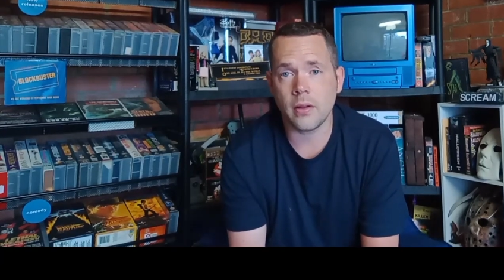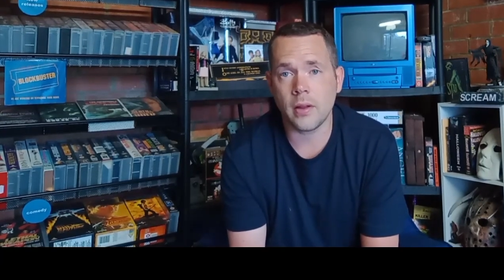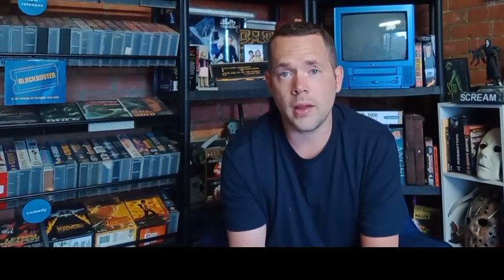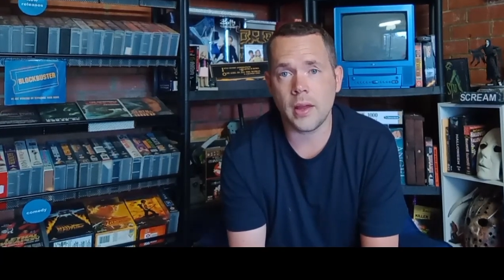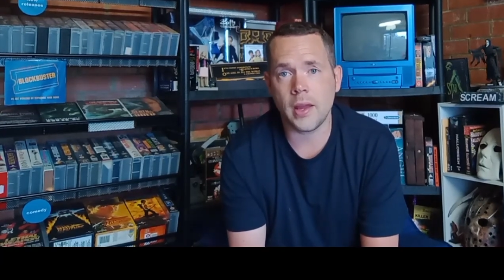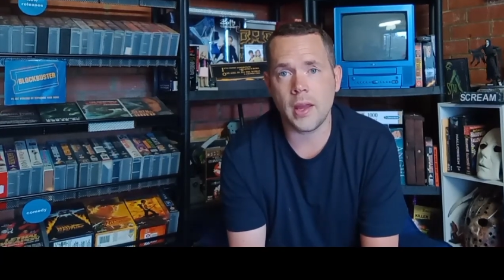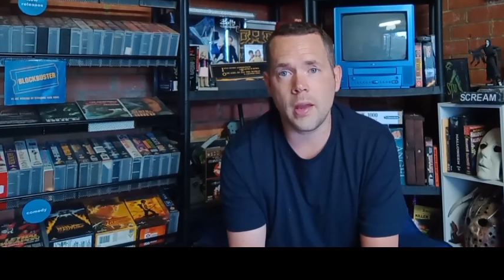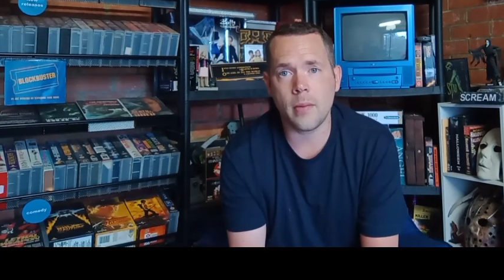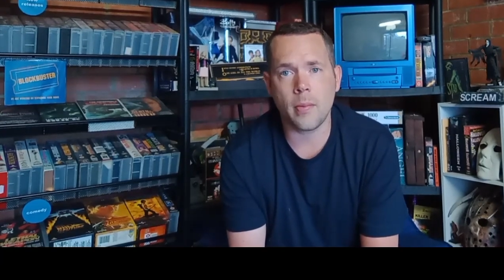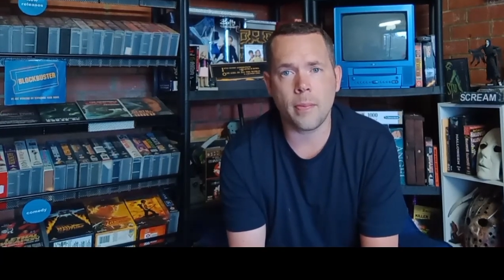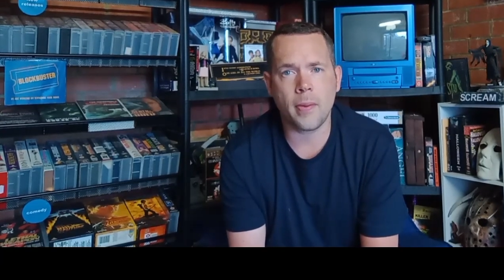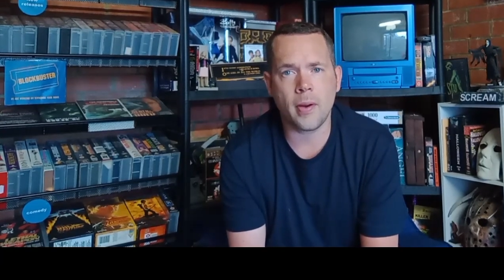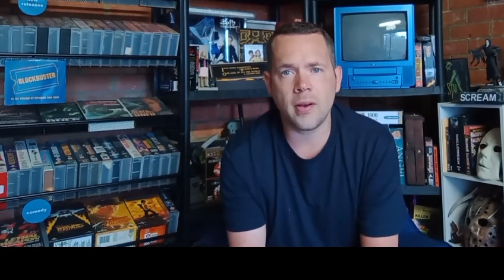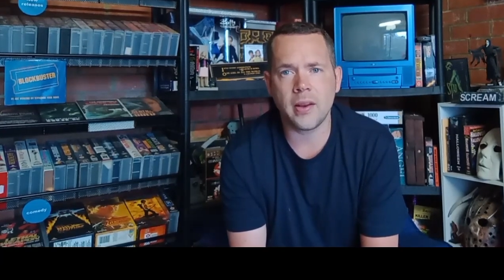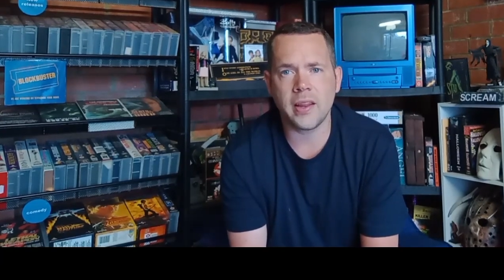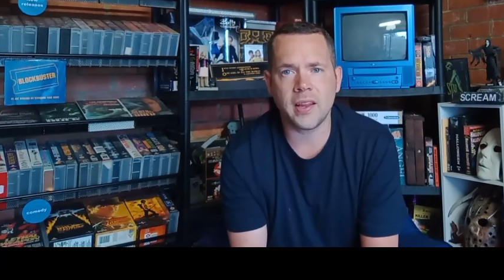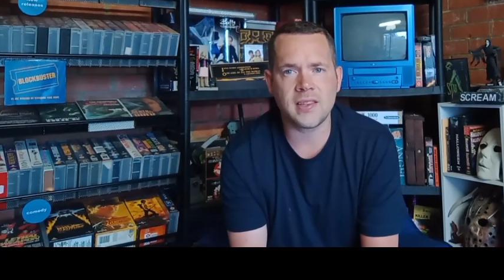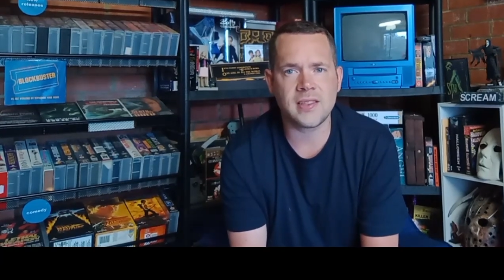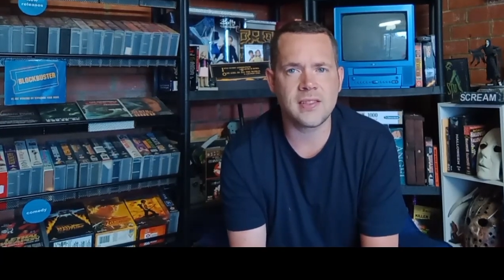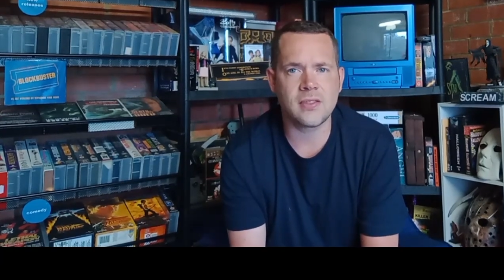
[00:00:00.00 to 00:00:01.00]

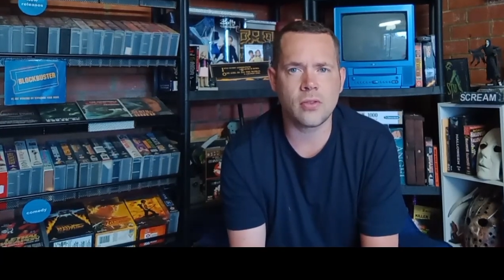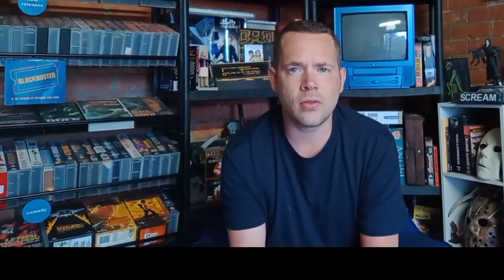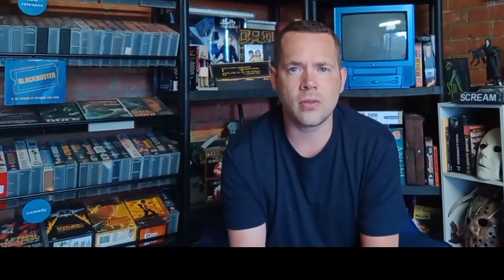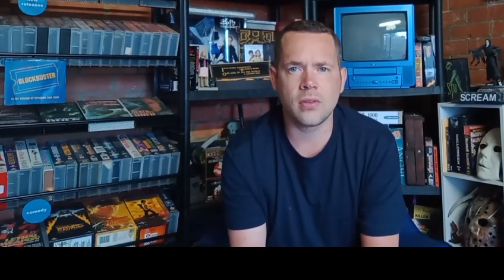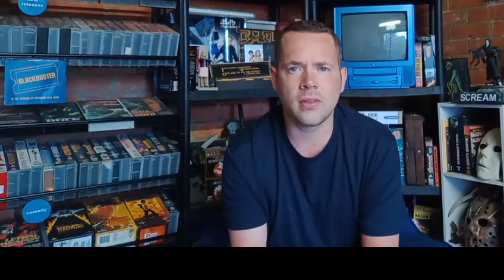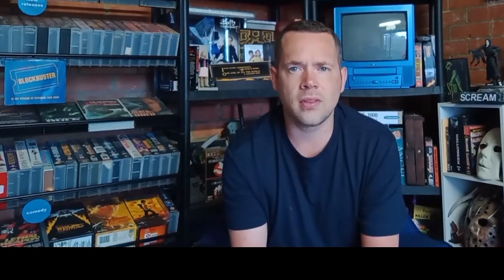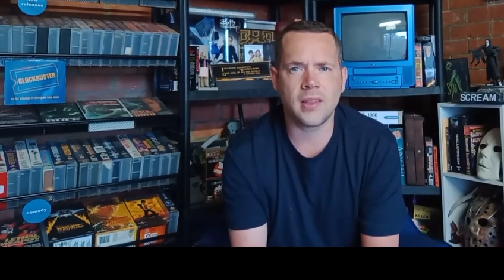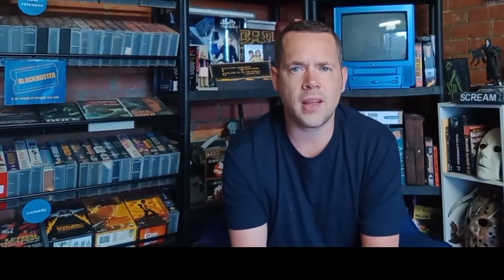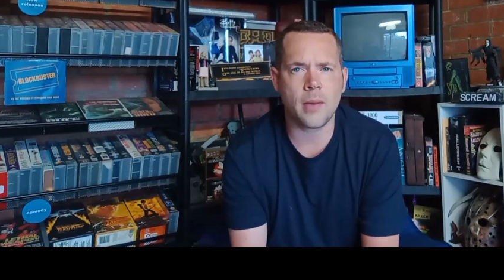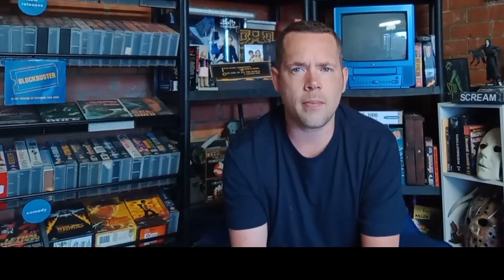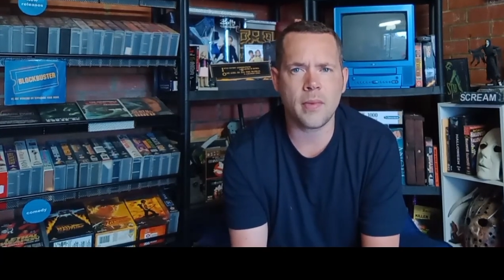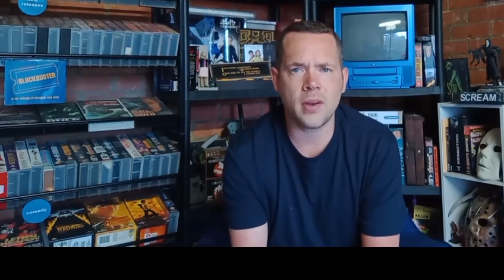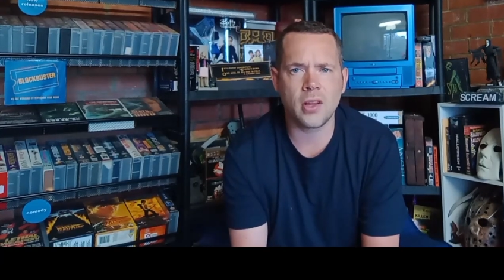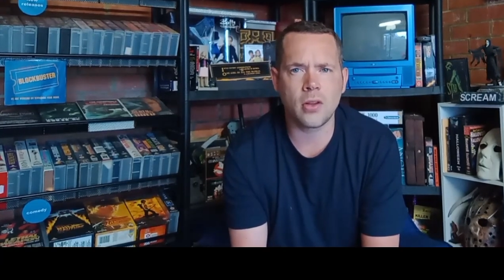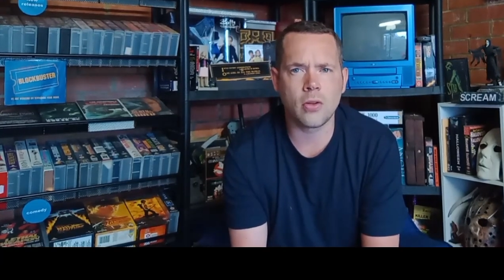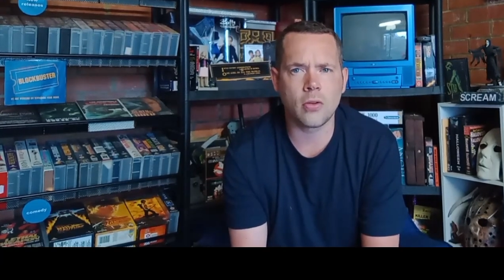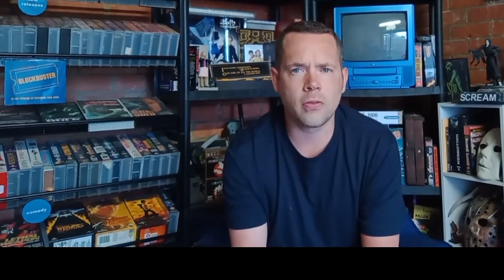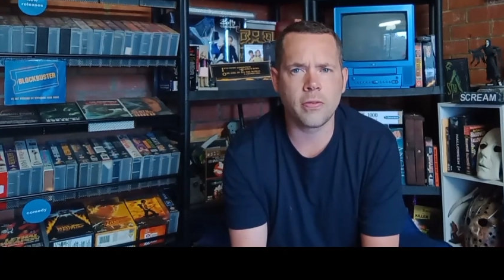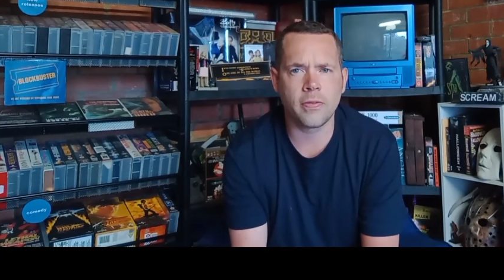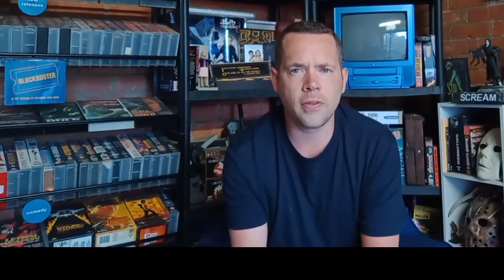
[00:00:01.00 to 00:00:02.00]
apparently hasn't done that many
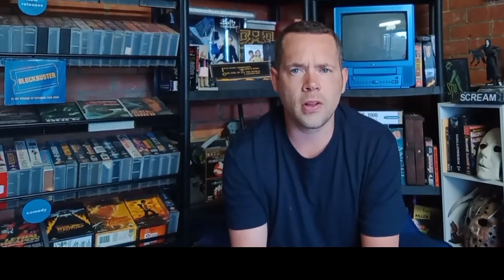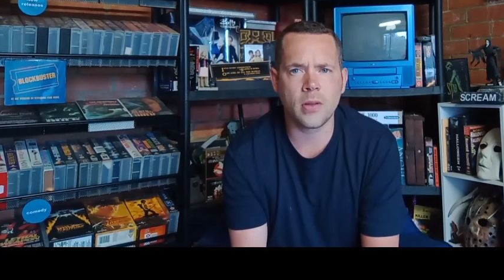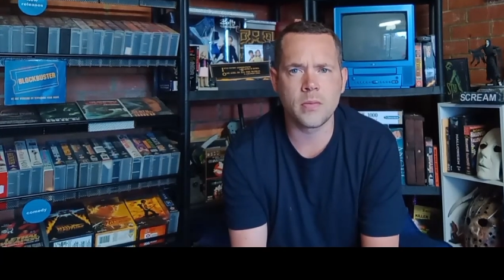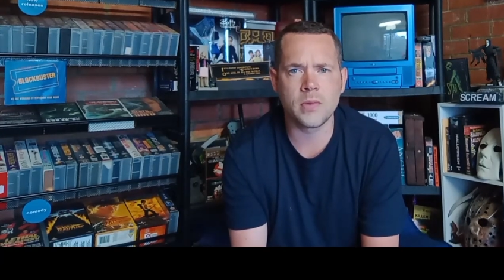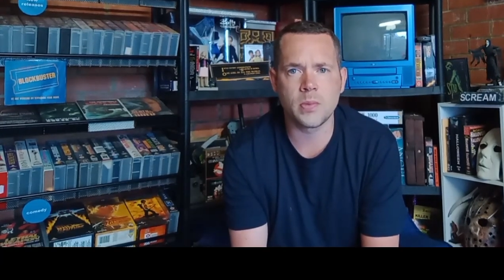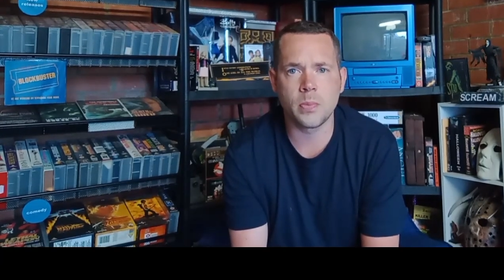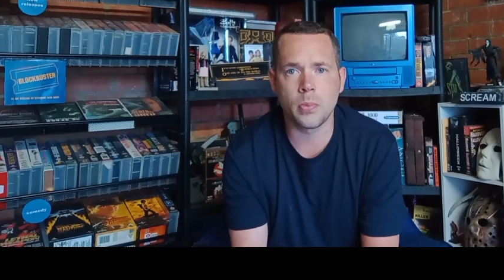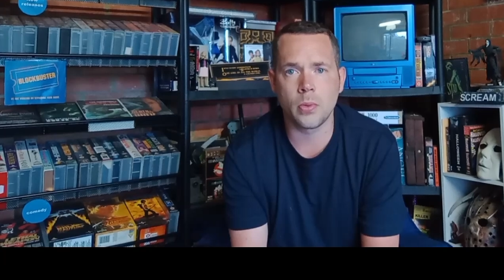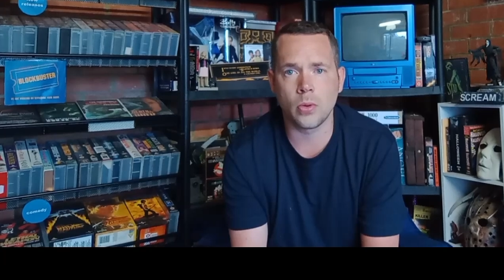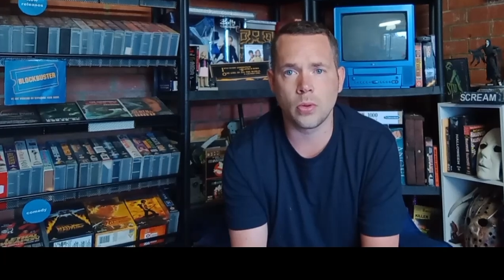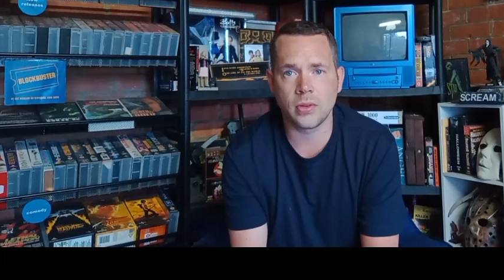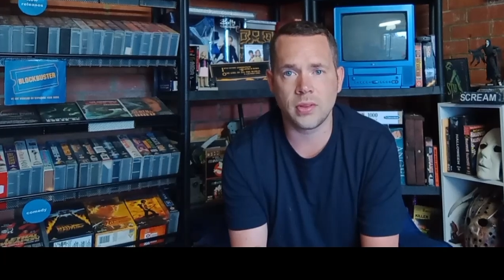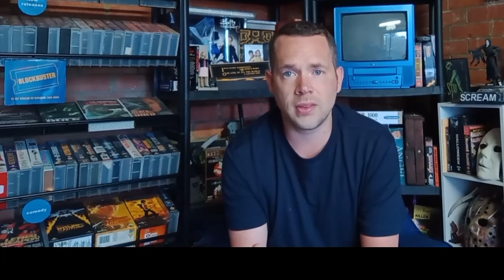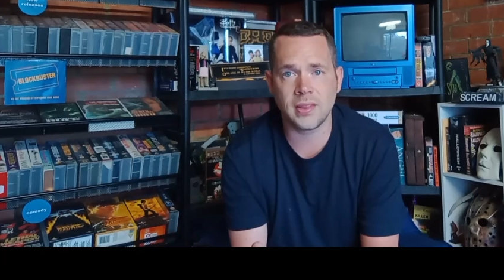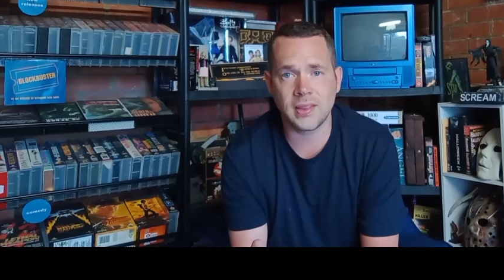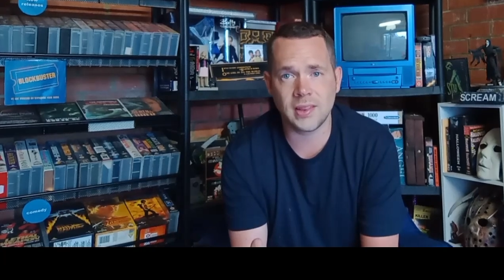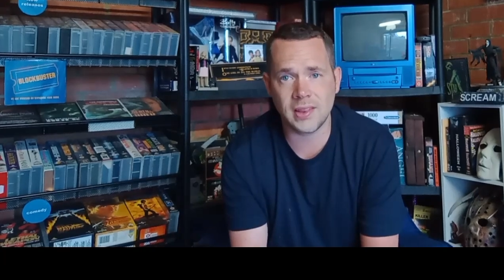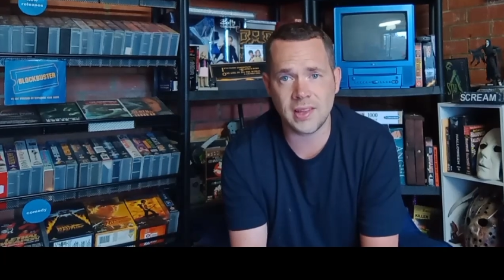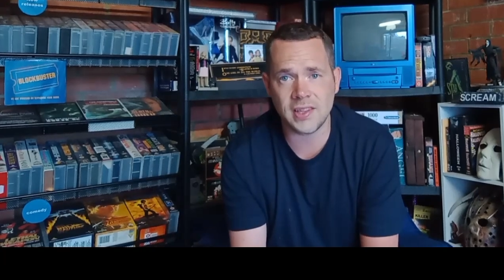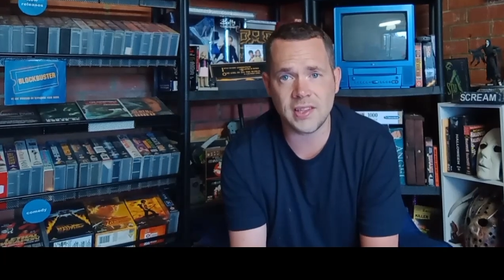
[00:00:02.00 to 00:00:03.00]
good films, but
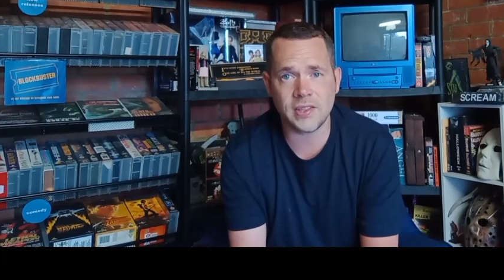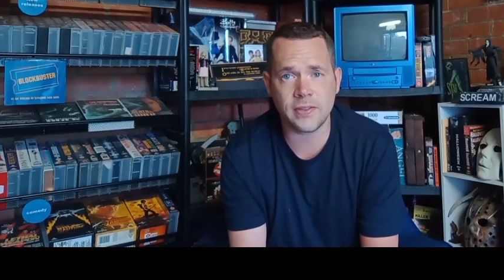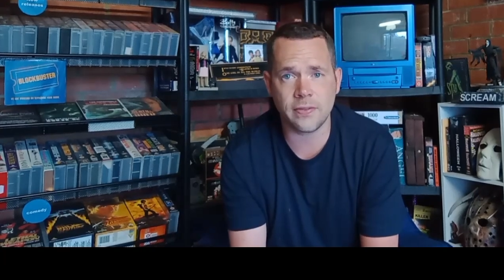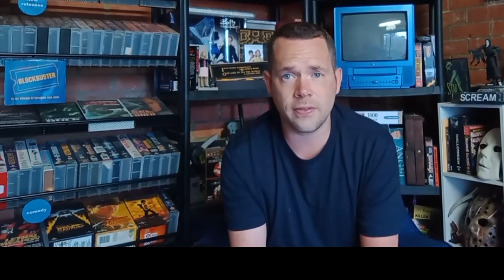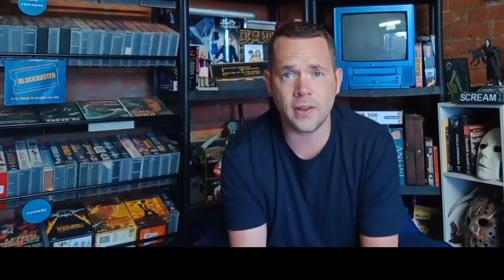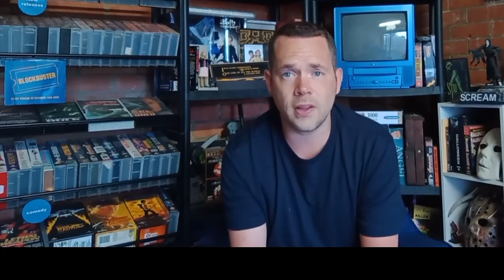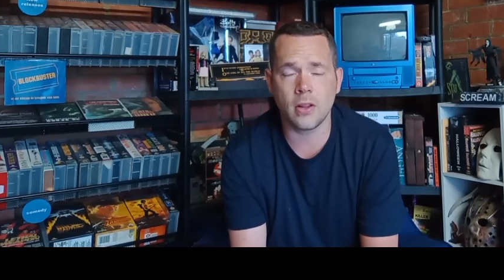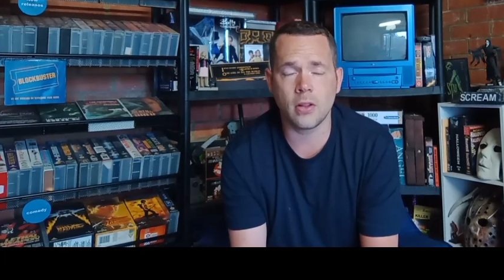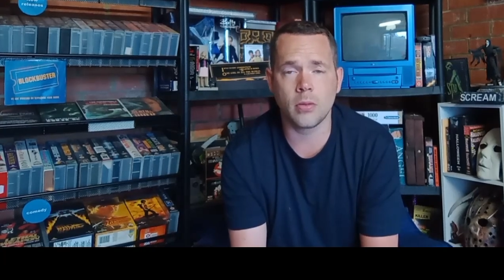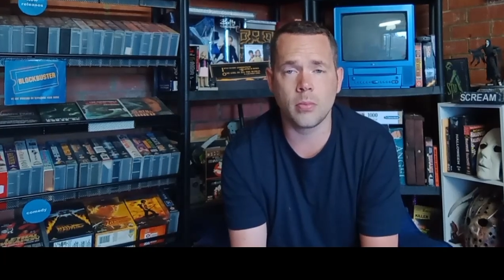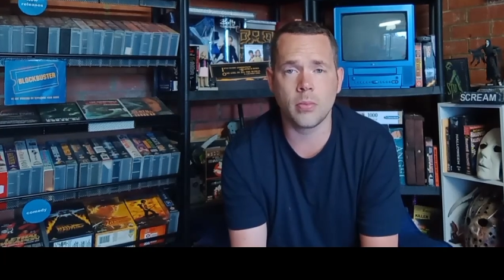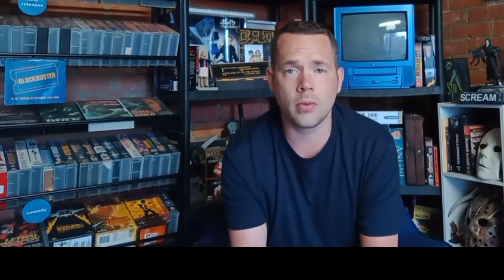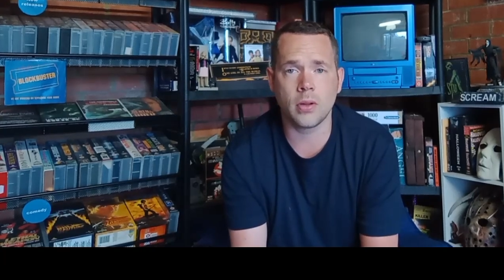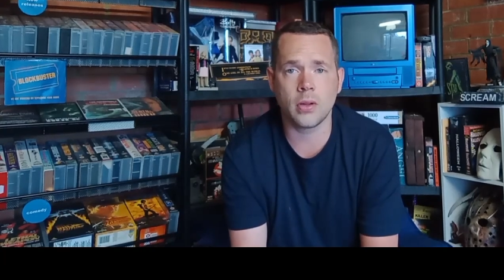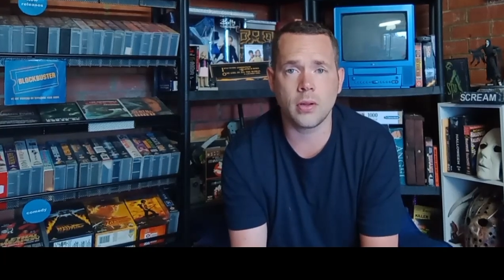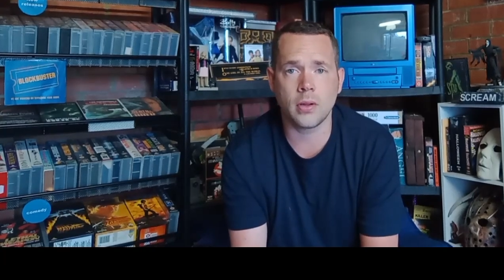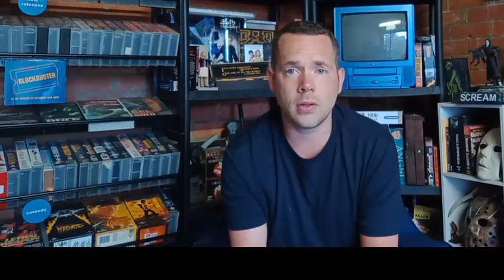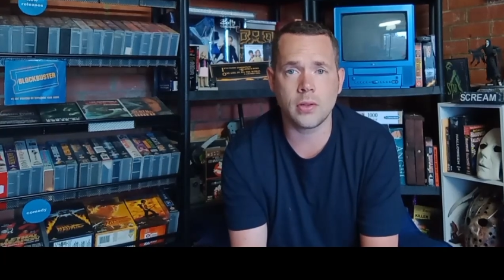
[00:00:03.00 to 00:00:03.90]
this film